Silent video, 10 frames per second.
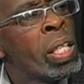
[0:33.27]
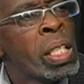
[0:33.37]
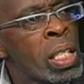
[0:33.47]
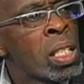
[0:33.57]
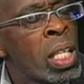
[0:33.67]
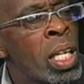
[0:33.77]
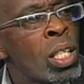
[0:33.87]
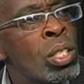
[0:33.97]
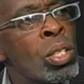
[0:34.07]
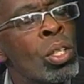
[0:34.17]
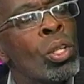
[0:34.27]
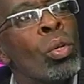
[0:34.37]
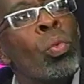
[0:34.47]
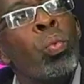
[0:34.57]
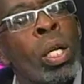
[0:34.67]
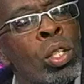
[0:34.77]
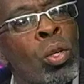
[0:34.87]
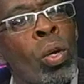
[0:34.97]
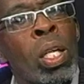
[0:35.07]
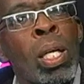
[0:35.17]
In this case, we're
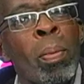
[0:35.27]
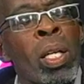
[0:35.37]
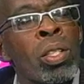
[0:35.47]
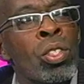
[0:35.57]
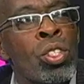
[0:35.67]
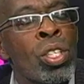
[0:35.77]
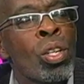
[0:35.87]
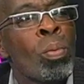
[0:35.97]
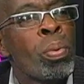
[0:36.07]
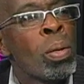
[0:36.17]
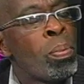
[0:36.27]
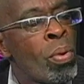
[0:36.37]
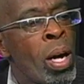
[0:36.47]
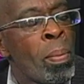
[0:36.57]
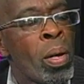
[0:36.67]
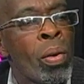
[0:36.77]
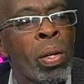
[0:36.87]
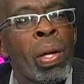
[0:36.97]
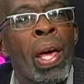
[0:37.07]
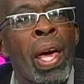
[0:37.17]
talking about the GOP
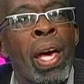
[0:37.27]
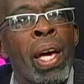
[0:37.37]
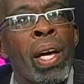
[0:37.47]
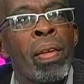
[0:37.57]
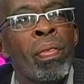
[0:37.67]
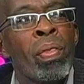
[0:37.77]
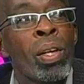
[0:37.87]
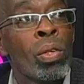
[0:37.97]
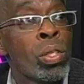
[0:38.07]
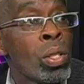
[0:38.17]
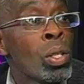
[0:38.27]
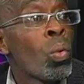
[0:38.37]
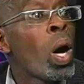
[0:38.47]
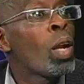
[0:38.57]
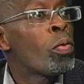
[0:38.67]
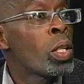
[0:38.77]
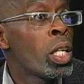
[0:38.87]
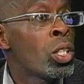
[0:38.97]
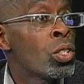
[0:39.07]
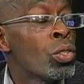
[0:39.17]
primary, and there is a
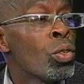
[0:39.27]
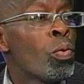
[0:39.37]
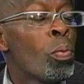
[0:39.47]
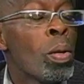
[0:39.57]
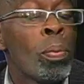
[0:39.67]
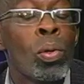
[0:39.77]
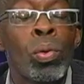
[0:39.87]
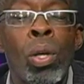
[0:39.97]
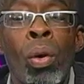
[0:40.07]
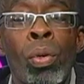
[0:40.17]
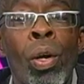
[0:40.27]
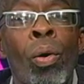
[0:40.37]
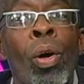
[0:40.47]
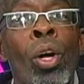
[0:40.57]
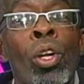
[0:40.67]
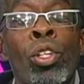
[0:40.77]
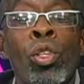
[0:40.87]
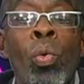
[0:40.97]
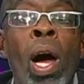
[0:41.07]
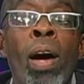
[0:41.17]
qualification. So for people who don't know,
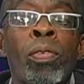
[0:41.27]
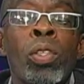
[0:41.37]
you have